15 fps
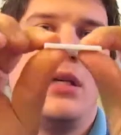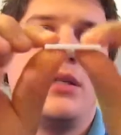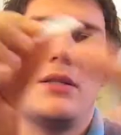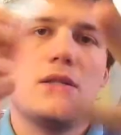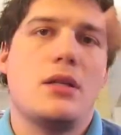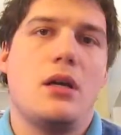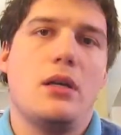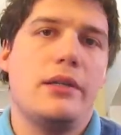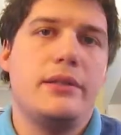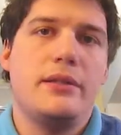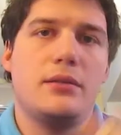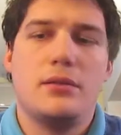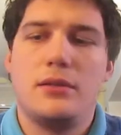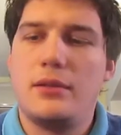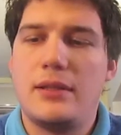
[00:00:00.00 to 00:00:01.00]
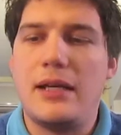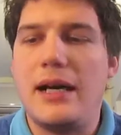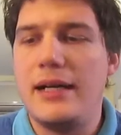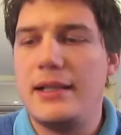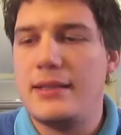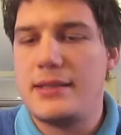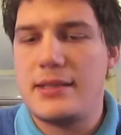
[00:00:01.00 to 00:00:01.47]
solid
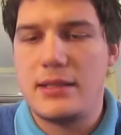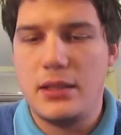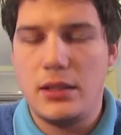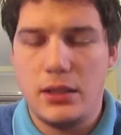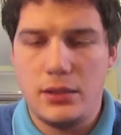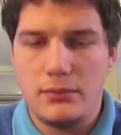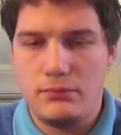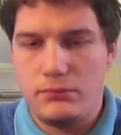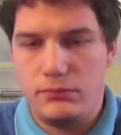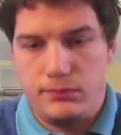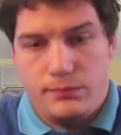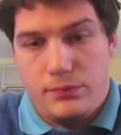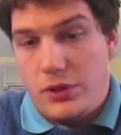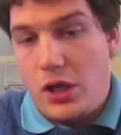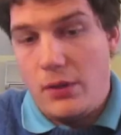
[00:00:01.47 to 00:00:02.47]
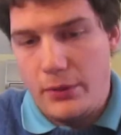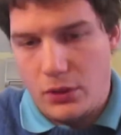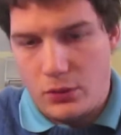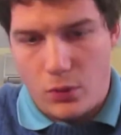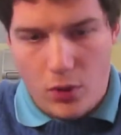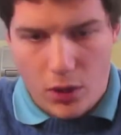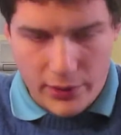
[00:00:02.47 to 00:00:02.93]
tiles,
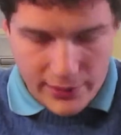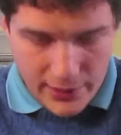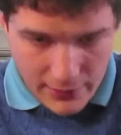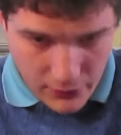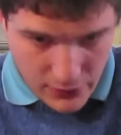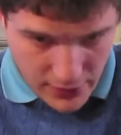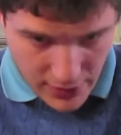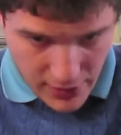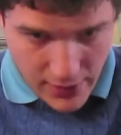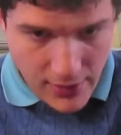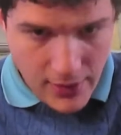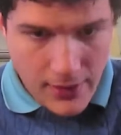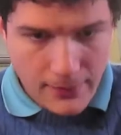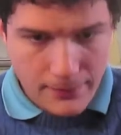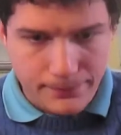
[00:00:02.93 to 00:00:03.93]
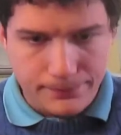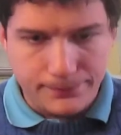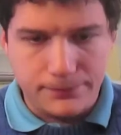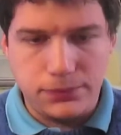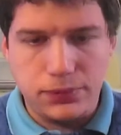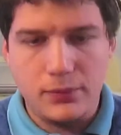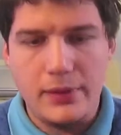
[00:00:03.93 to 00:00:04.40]
domino quality, I would say.
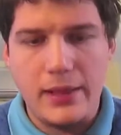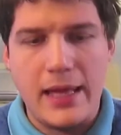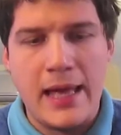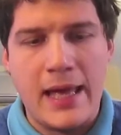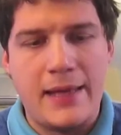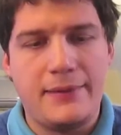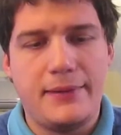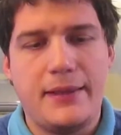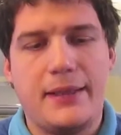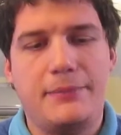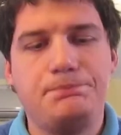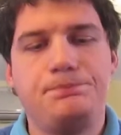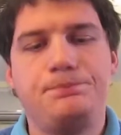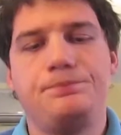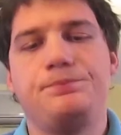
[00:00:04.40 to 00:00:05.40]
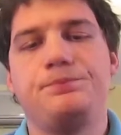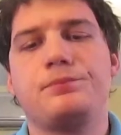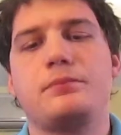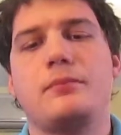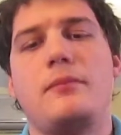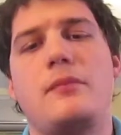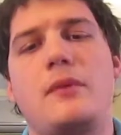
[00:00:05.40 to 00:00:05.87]
And
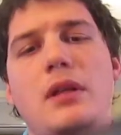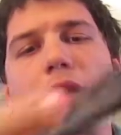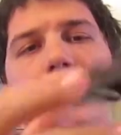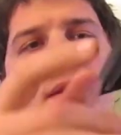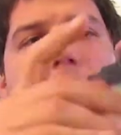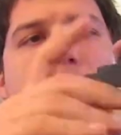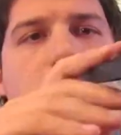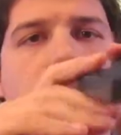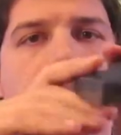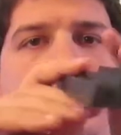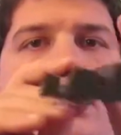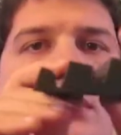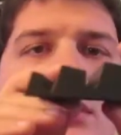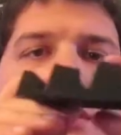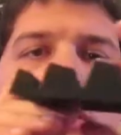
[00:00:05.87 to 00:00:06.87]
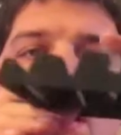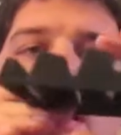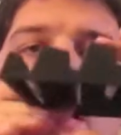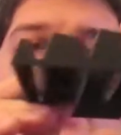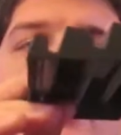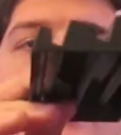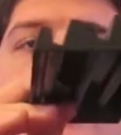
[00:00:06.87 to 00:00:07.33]
the
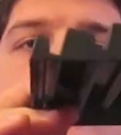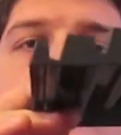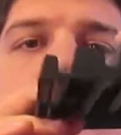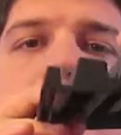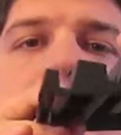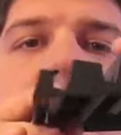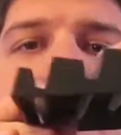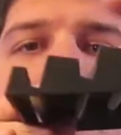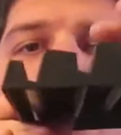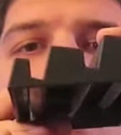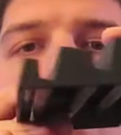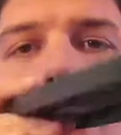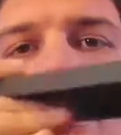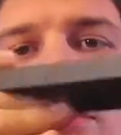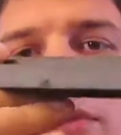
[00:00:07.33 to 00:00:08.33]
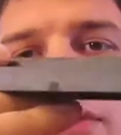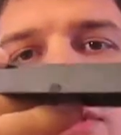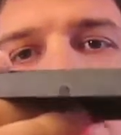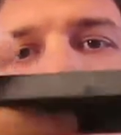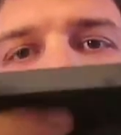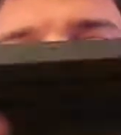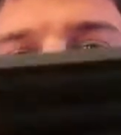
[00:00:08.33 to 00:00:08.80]
tile holders
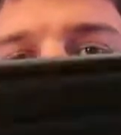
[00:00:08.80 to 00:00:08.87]
are